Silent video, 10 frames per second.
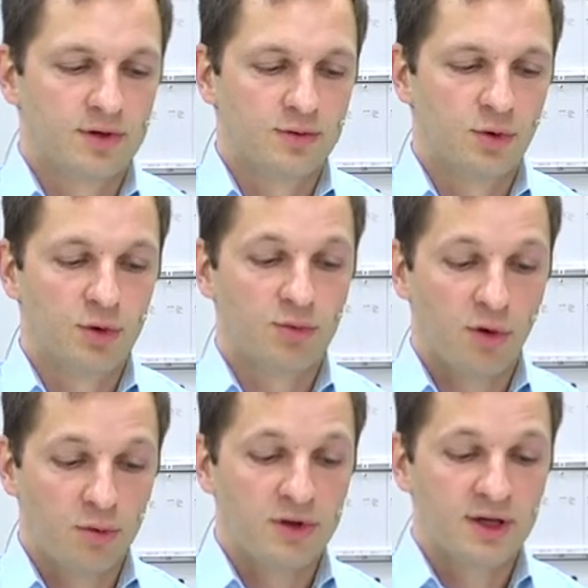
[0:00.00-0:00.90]
we will
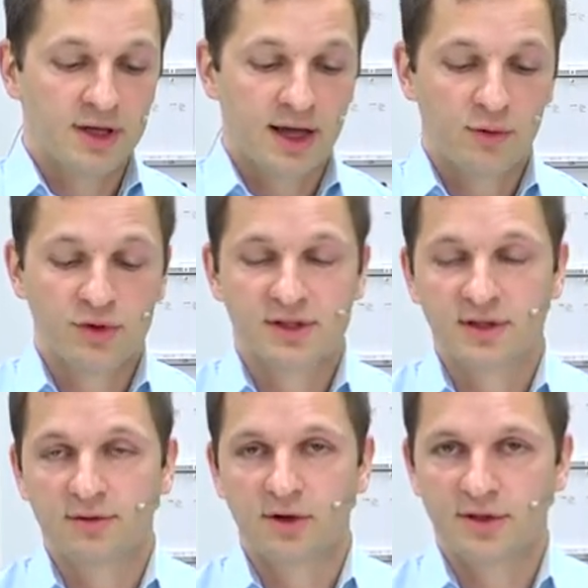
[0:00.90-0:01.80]
probably again
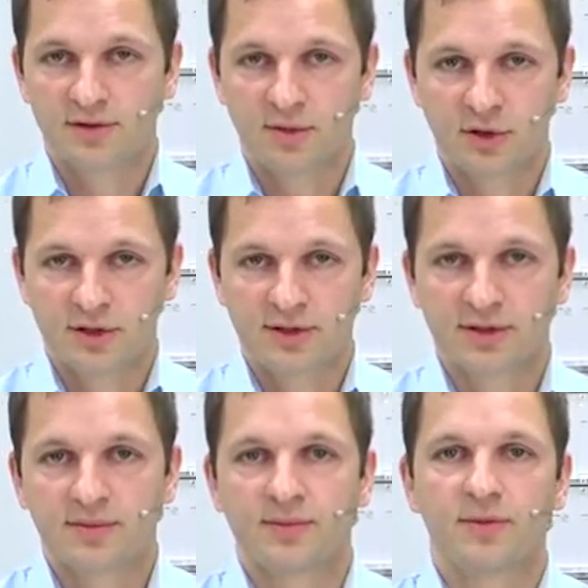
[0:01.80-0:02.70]
receive lots of
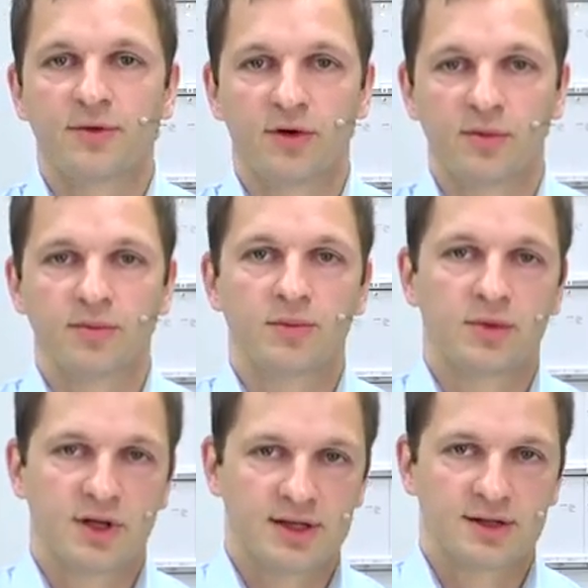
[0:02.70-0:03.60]
images from
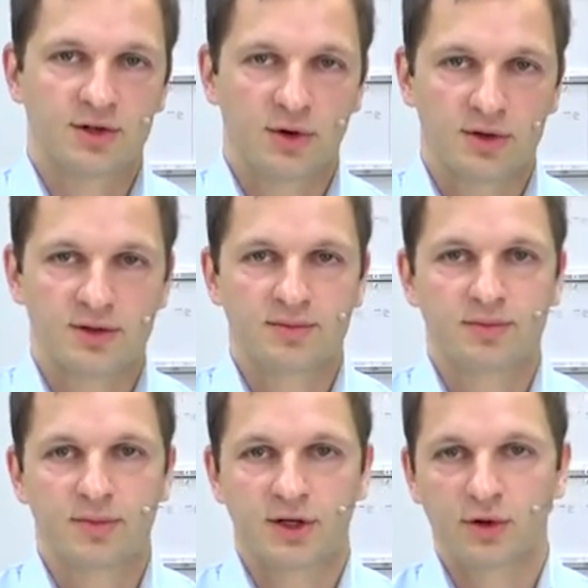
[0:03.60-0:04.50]
cats and dogs,
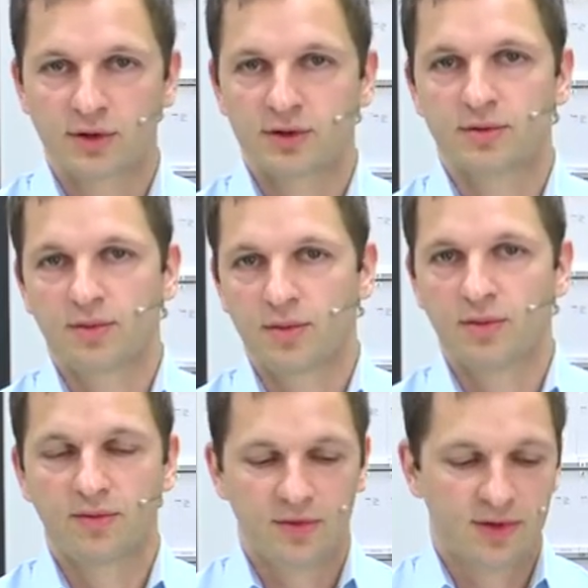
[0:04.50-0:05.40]
but not
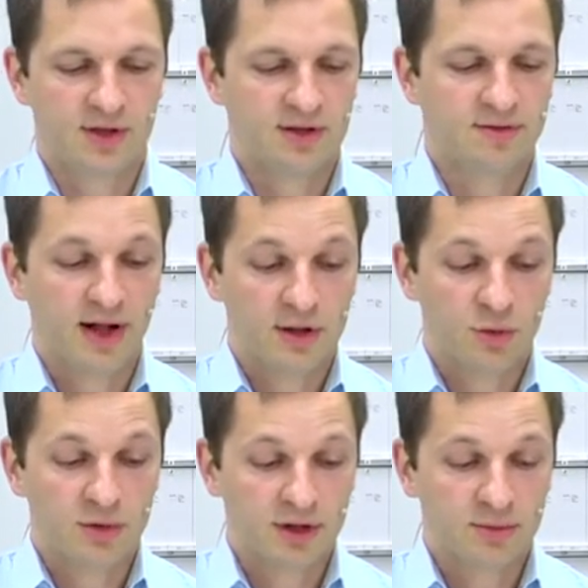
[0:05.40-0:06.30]
the
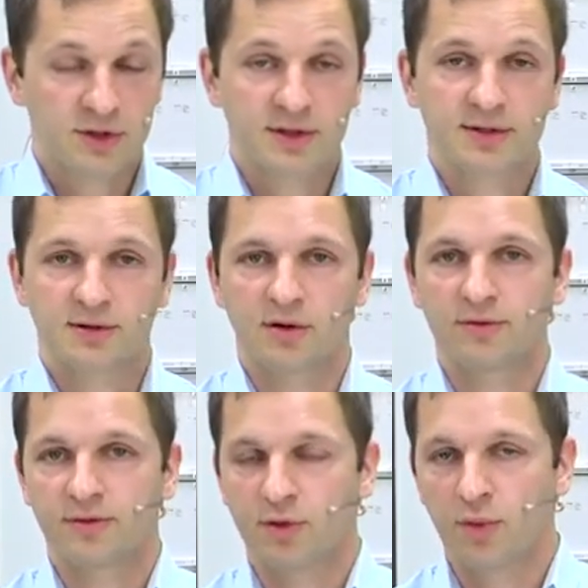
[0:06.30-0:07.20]
valuable images
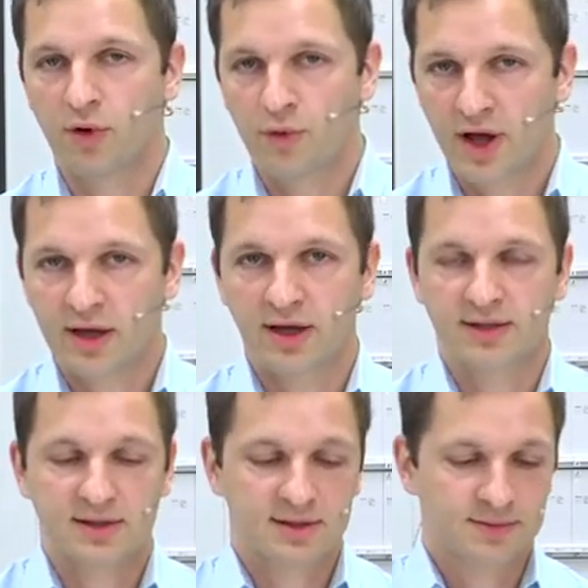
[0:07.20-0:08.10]
of the more rare
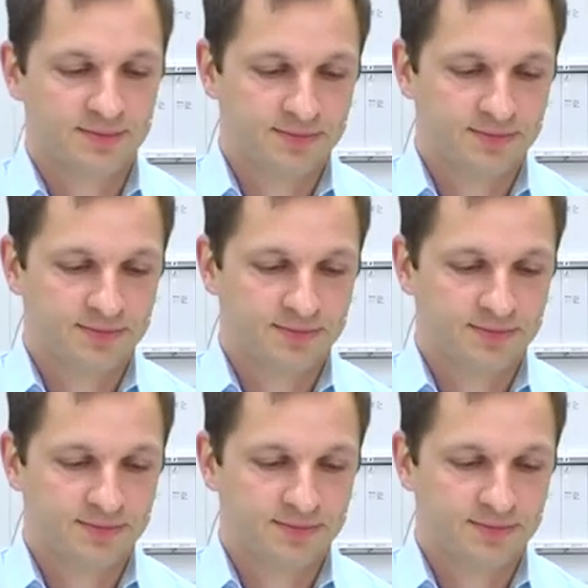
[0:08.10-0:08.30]
cases.